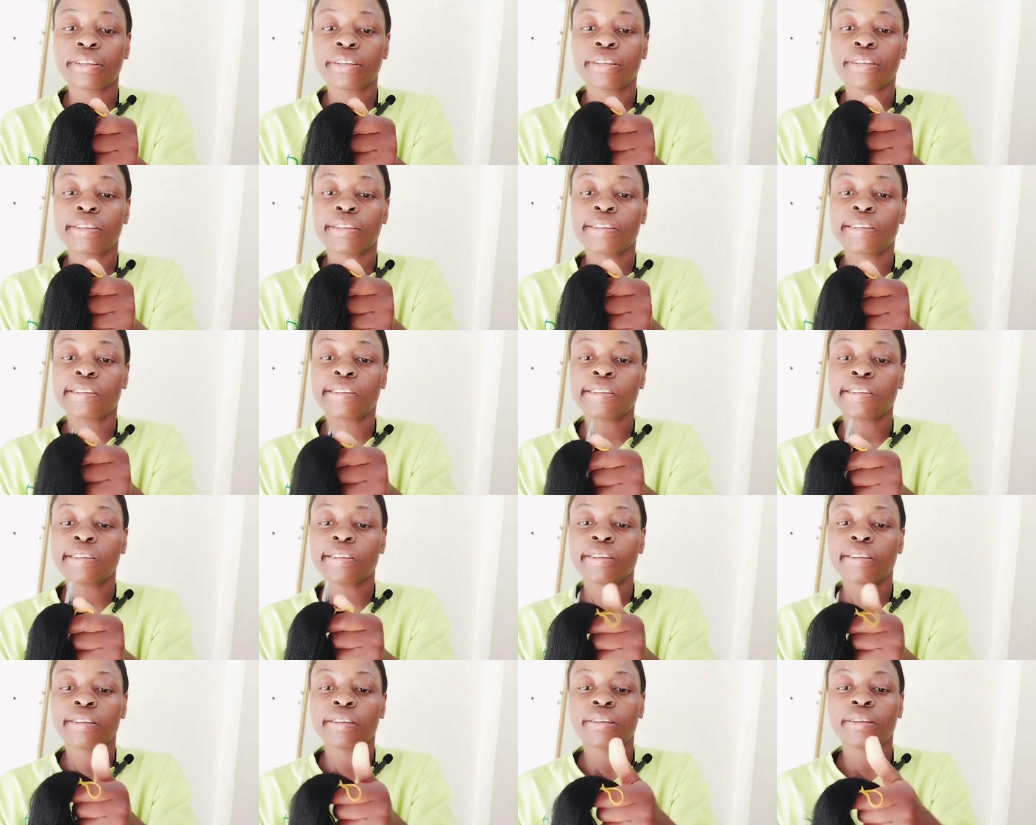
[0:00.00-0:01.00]

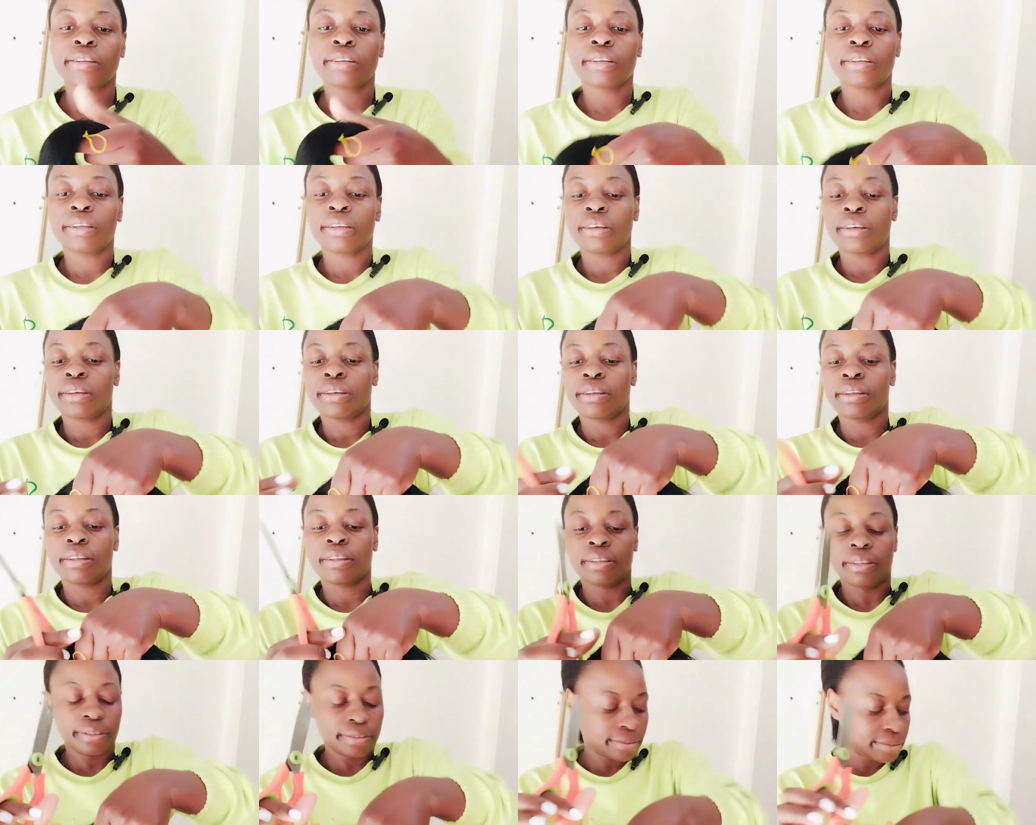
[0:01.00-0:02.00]

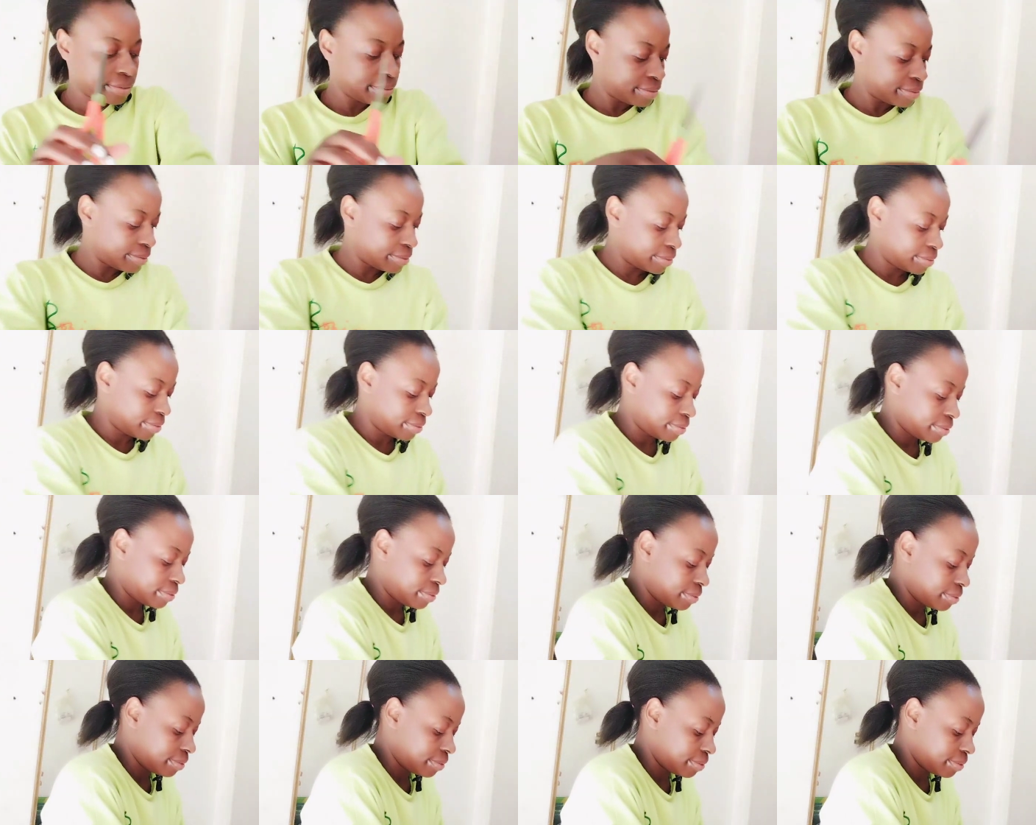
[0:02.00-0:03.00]

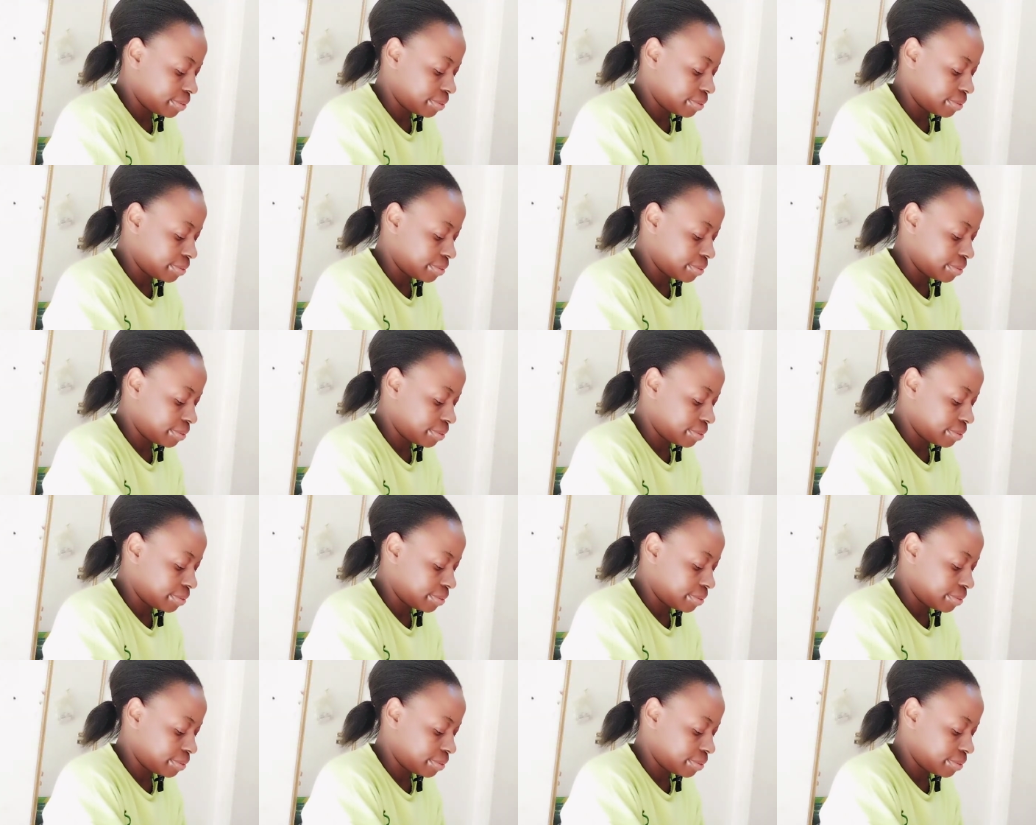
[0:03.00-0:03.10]
Nothing is said.